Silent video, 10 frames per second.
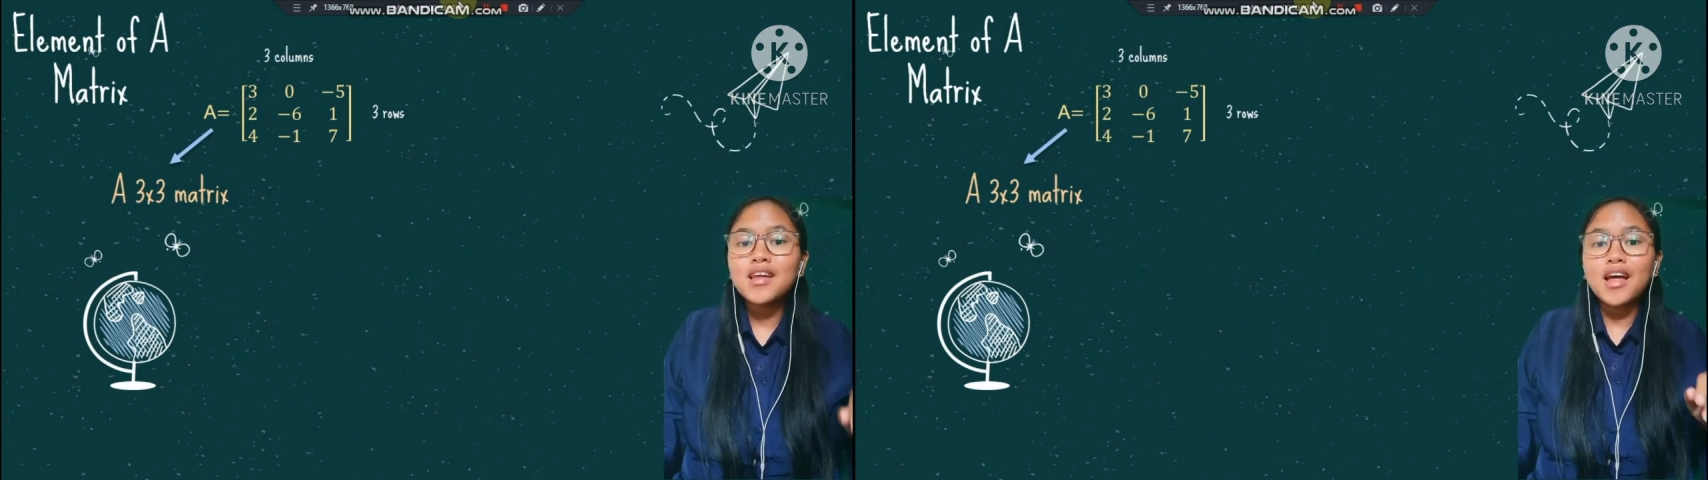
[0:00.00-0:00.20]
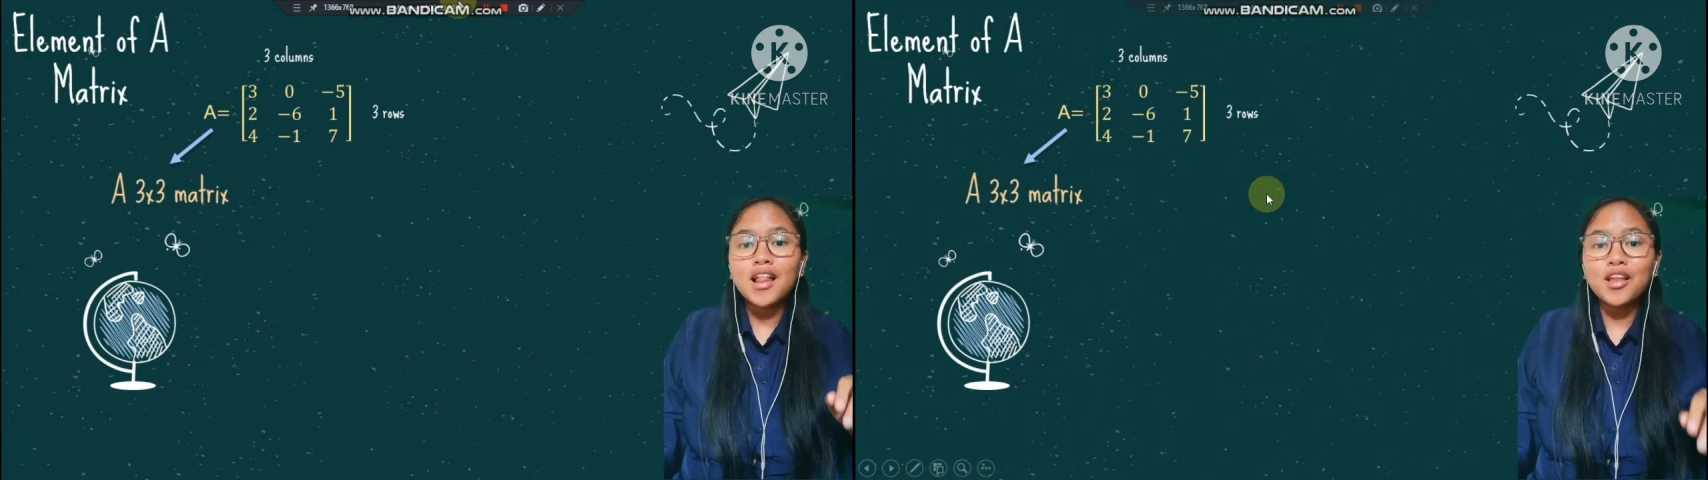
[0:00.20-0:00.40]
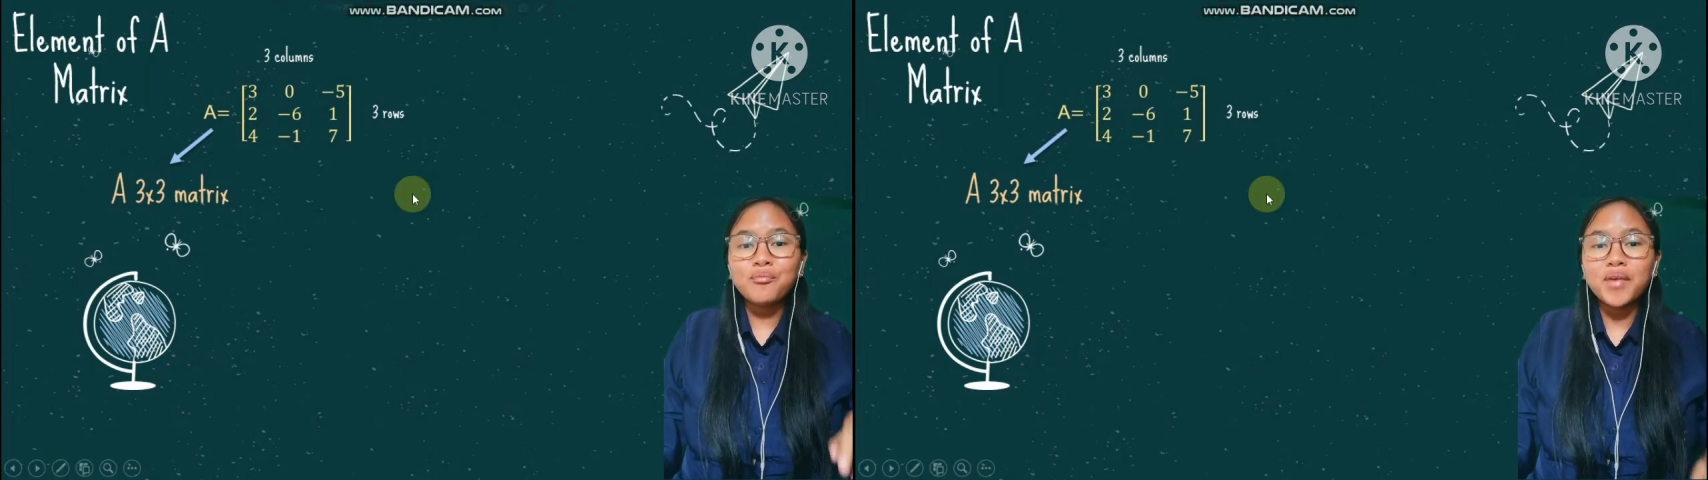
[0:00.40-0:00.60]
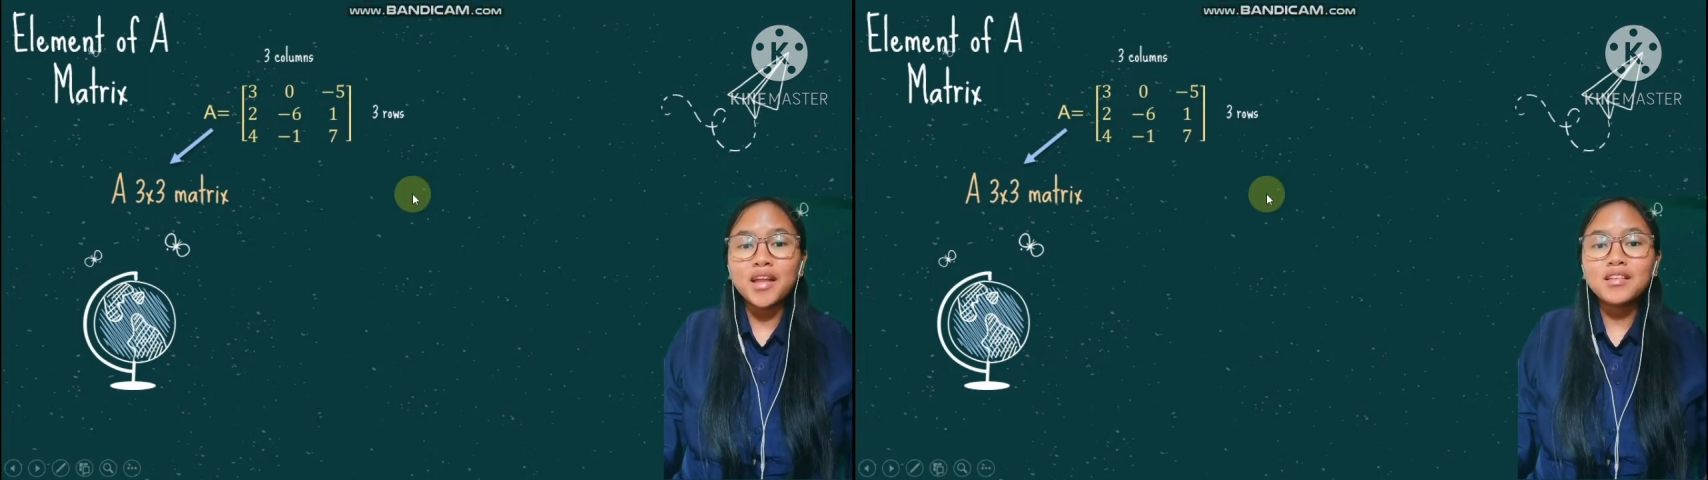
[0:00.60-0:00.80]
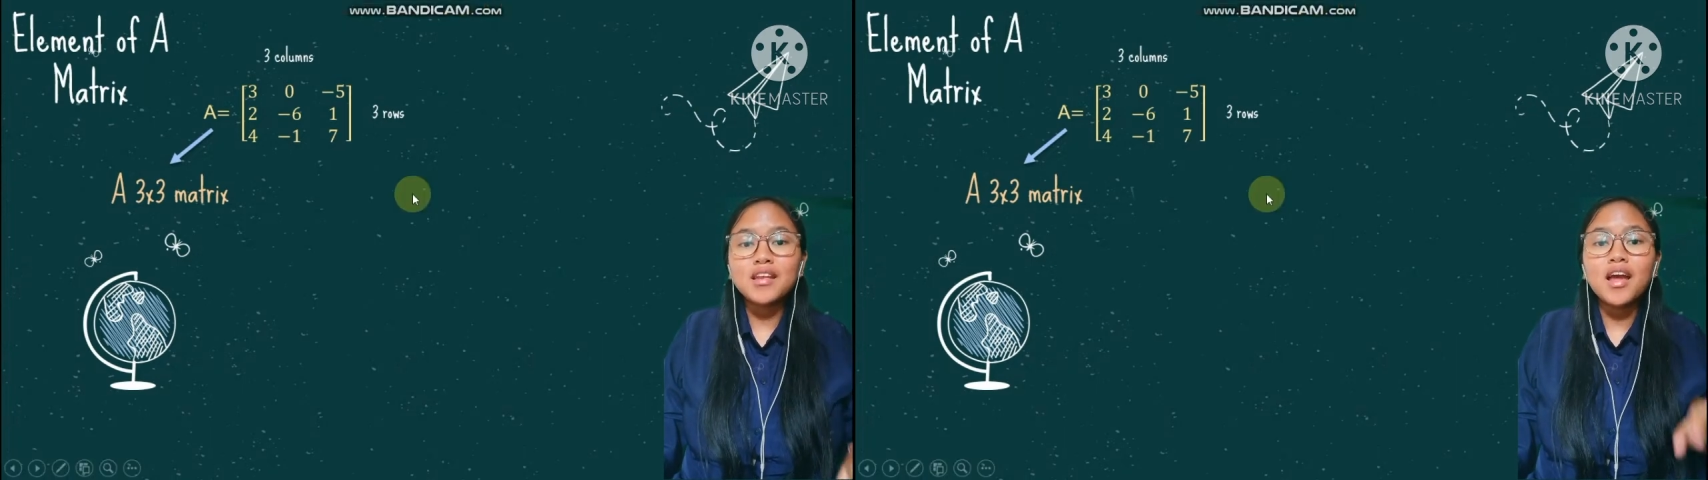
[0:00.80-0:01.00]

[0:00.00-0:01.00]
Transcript: element